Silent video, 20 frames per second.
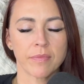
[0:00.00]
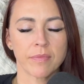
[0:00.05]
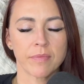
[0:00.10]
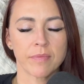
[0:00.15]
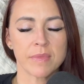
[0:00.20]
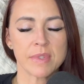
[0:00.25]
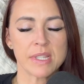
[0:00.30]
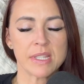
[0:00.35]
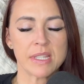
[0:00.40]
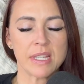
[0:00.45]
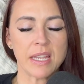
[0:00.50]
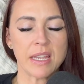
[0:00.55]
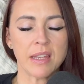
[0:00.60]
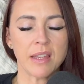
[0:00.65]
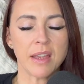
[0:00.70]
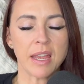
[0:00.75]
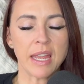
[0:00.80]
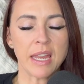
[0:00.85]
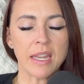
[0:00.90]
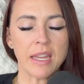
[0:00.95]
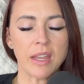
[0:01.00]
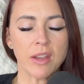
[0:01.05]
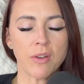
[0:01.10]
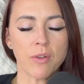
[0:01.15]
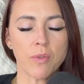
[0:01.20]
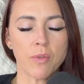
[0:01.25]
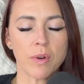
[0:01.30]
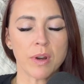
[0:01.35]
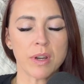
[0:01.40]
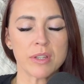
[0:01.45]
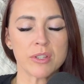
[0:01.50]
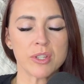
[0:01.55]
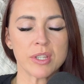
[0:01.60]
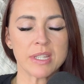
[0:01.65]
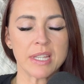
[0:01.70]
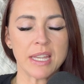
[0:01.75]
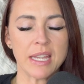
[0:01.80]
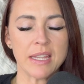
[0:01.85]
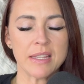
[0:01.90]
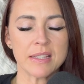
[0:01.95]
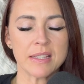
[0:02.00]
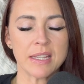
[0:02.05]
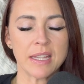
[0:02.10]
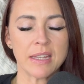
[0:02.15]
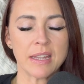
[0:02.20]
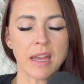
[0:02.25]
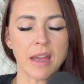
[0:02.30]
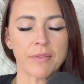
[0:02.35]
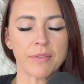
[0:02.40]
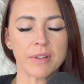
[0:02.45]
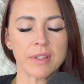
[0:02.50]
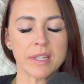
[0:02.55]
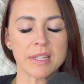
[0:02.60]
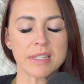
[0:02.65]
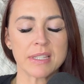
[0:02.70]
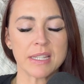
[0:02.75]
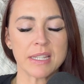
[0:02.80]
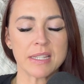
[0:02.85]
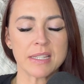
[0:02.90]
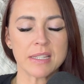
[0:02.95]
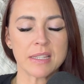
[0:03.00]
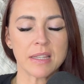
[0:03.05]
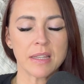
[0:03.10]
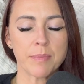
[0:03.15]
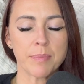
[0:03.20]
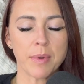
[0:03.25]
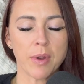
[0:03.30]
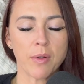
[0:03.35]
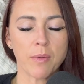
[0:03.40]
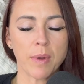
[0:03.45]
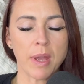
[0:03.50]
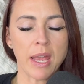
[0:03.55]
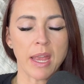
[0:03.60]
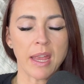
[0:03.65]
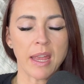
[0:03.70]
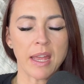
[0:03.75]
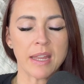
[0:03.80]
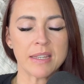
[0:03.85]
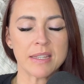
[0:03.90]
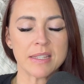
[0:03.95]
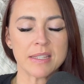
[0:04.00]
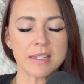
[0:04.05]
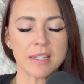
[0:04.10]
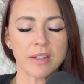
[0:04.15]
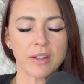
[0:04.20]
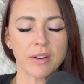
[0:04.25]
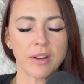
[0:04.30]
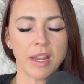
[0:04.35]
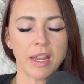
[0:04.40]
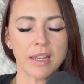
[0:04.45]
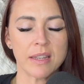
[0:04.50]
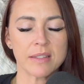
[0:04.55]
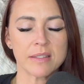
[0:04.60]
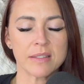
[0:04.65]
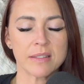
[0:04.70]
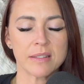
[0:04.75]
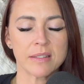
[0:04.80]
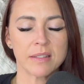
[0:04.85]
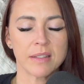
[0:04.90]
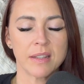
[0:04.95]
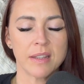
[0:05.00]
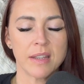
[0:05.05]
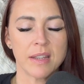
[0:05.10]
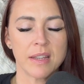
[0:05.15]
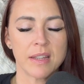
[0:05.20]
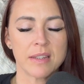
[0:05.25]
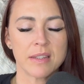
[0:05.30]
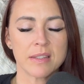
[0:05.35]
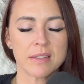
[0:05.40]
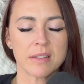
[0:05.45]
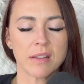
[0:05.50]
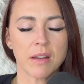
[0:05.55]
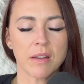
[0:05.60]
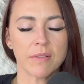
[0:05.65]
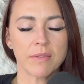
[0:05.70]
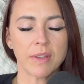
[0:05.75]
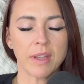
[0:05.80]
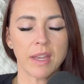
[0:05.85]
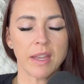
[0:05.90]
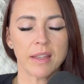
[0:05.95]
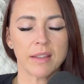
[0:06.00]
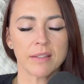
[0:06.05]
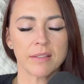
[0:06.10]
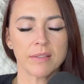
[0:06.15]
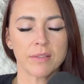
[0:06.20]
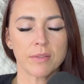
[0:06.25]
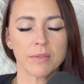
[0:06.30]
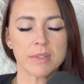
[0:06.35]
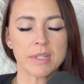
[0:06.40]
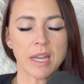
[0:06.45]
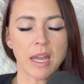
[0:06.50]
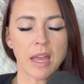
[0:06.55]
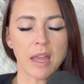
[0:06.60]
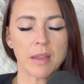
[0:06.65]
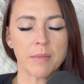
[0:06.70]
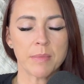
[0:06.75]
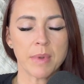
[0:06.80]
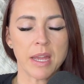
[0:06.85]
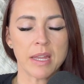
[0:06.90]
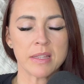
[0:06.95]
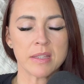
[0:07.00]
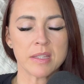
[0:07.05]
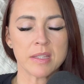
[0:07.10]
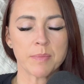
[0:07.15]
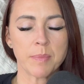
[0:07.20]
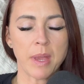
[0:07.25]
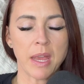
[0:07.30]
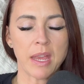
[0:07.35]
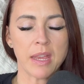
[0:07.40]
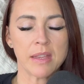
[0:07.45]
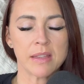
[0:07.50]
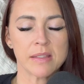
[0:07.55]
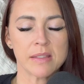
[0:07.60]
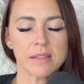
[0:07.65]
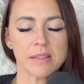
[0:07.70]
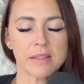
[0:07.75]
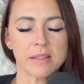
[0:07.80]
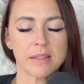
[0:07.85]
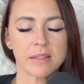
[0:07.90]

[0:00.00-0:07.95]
See any cords just easily and effortlessly slip away and disintegrate, dissolving through time and space,